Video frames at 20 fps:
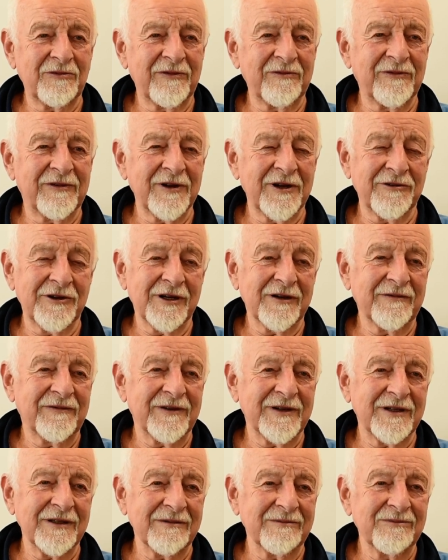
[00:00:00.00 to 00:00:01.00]
fair enough,
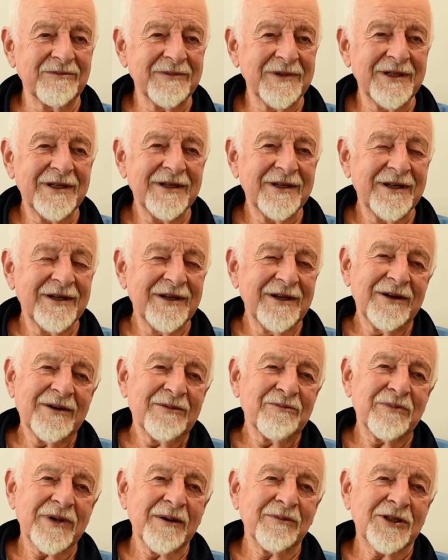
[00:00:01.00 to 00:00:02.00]
I'll
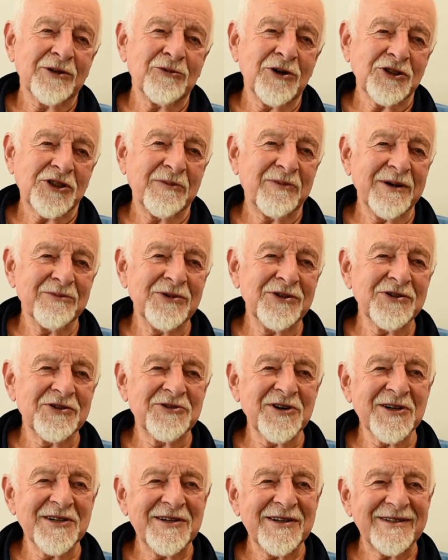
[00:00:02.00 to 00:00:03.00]
be able to watch a bit more
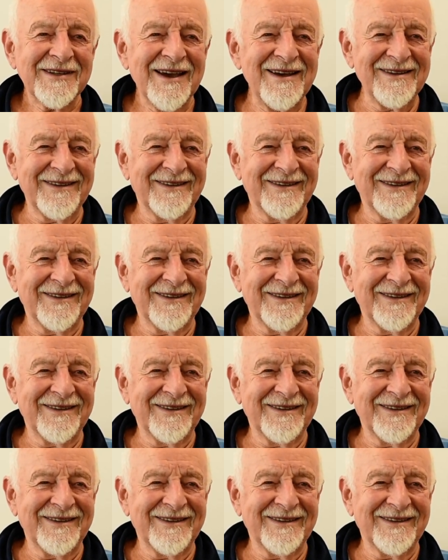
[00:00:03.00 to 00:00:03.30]
cricket.